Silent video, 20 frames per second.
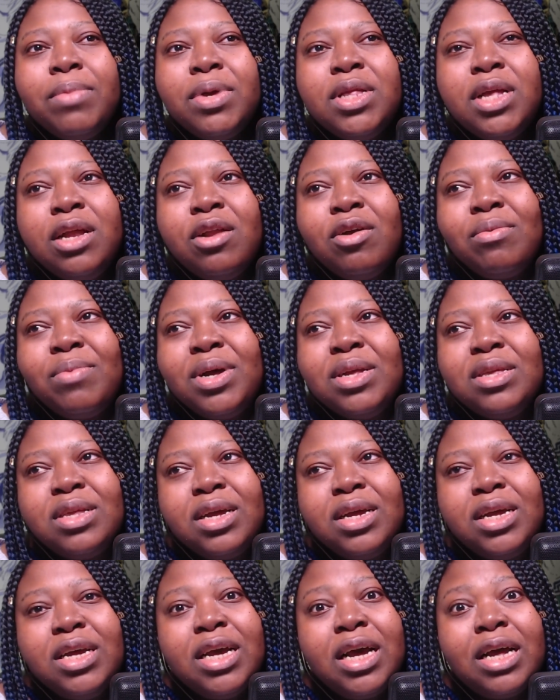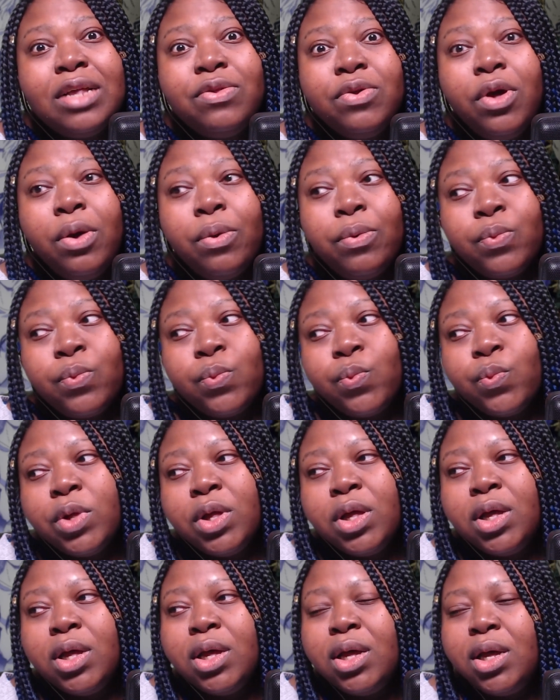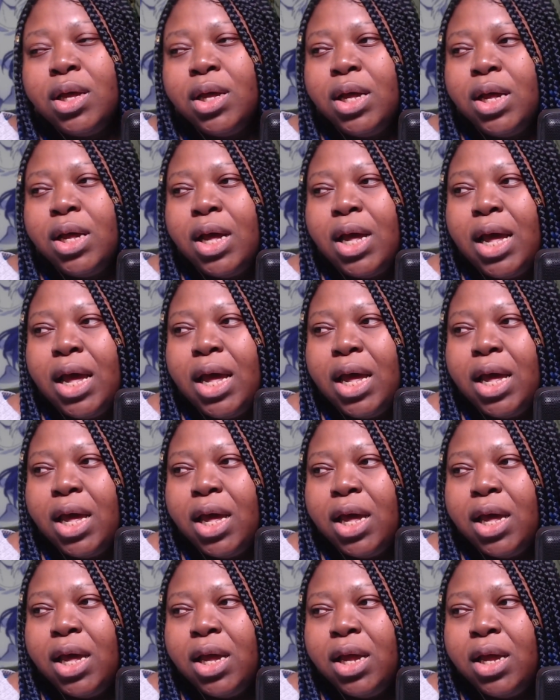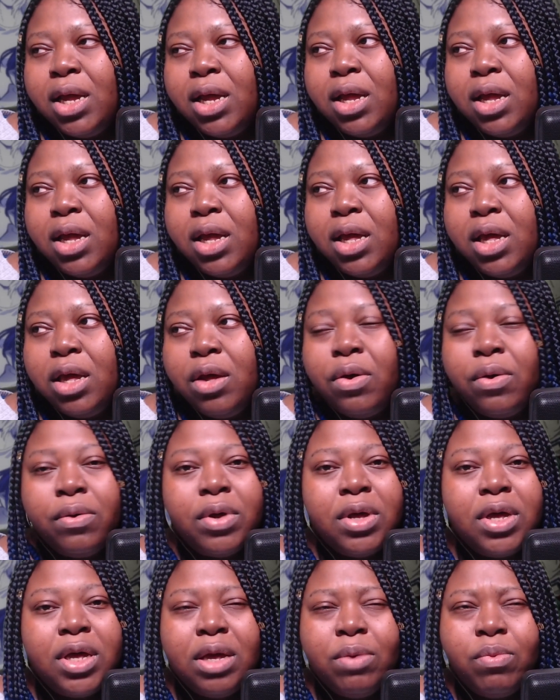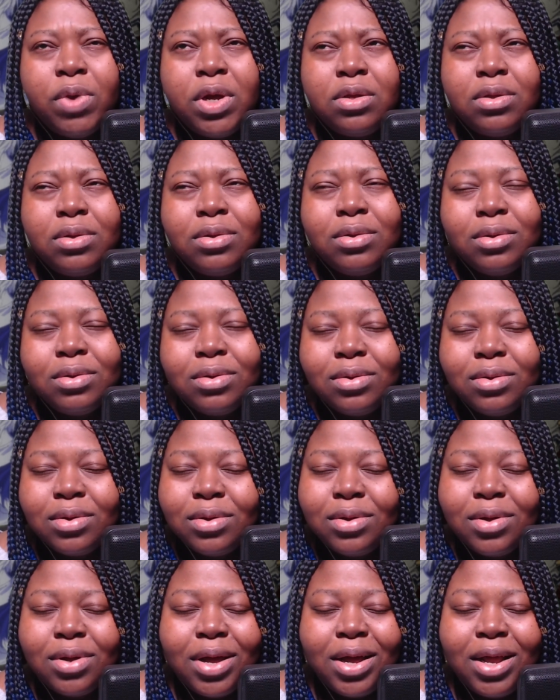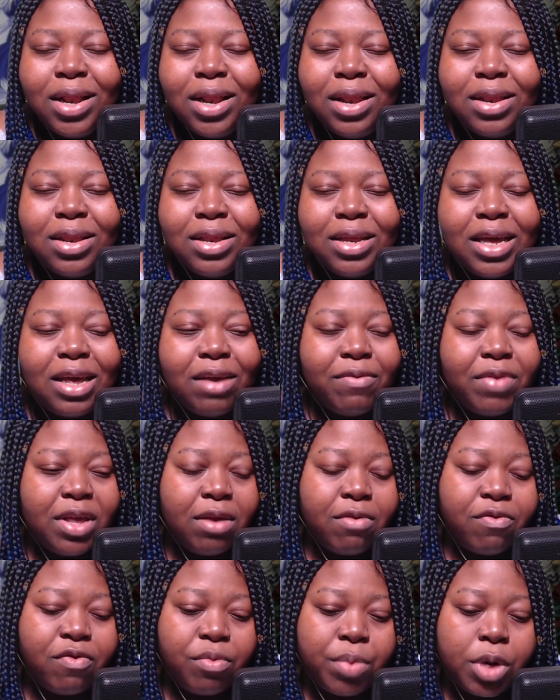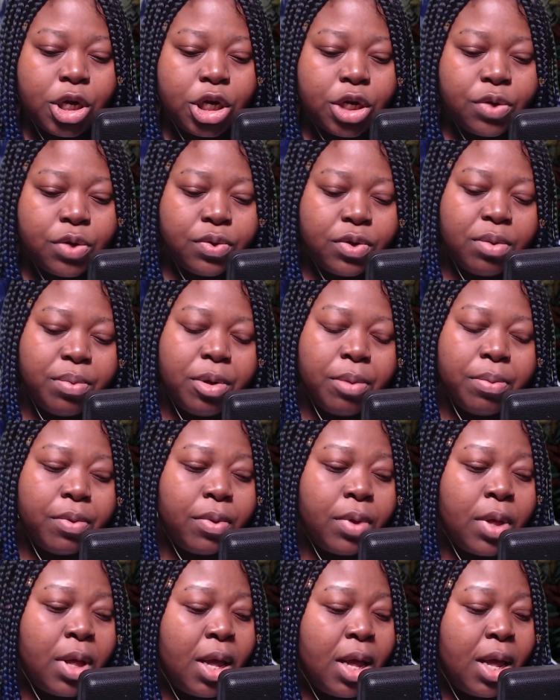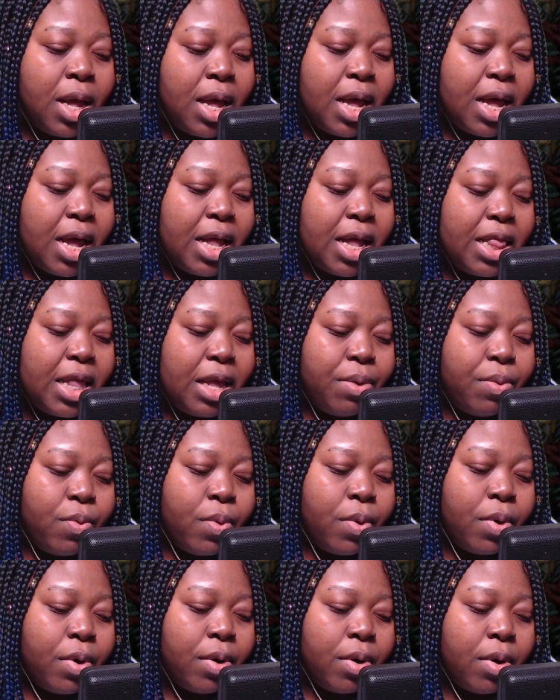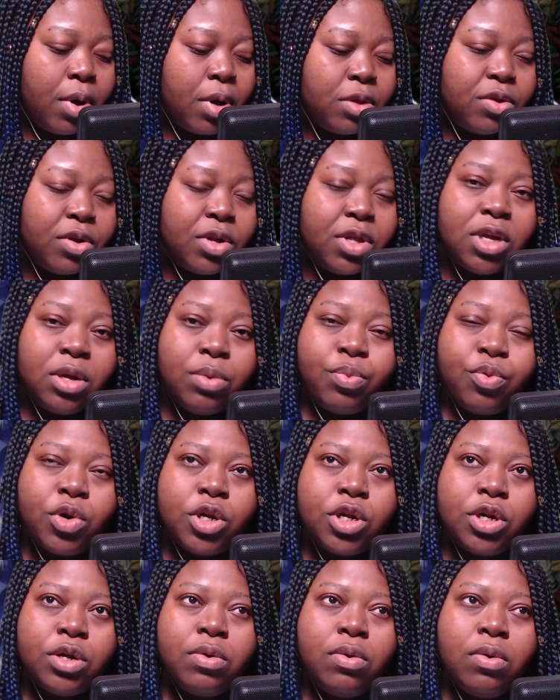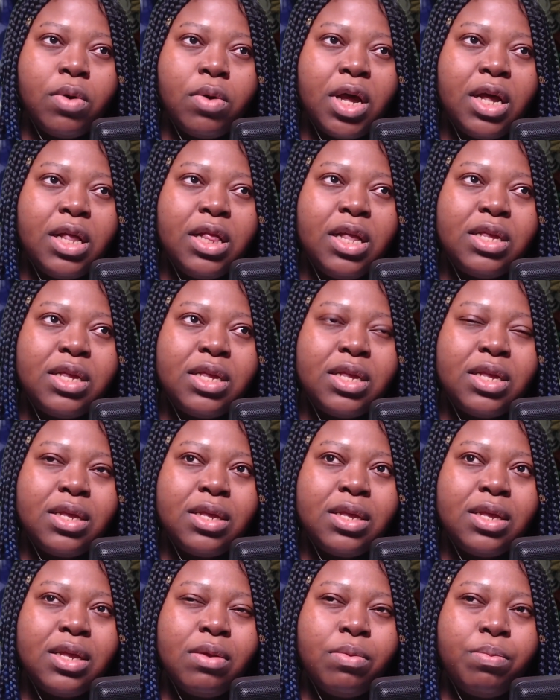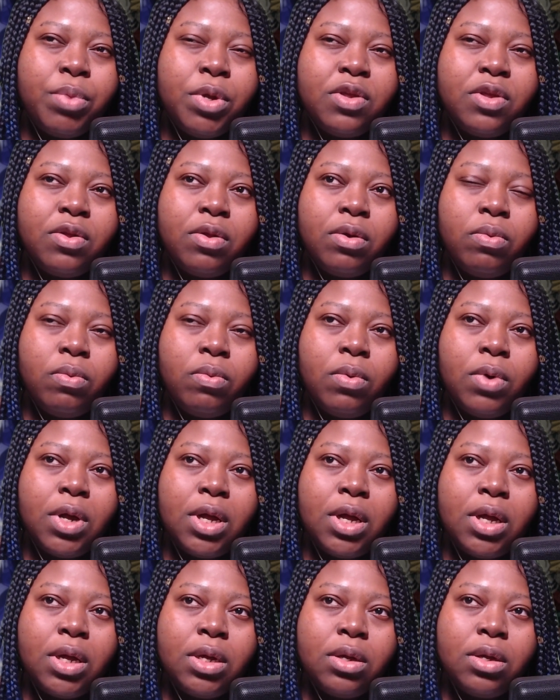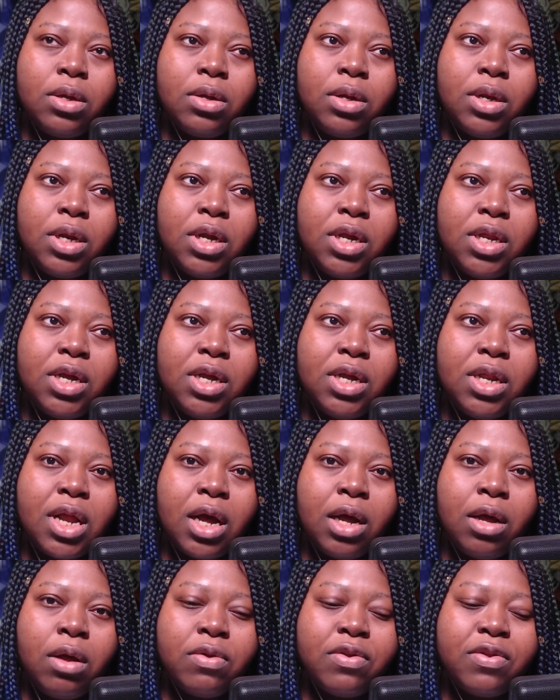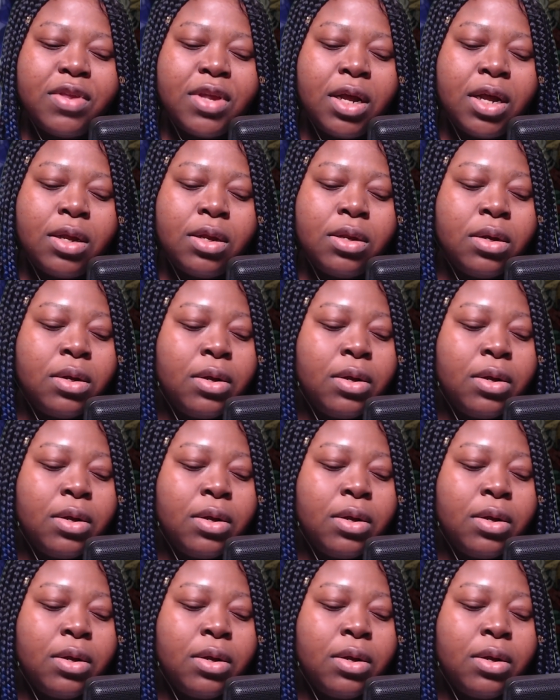then Oma said he had to go. And he went and gave the information to the people. They were under the impression, okay, this, based on what Lady Nagon said,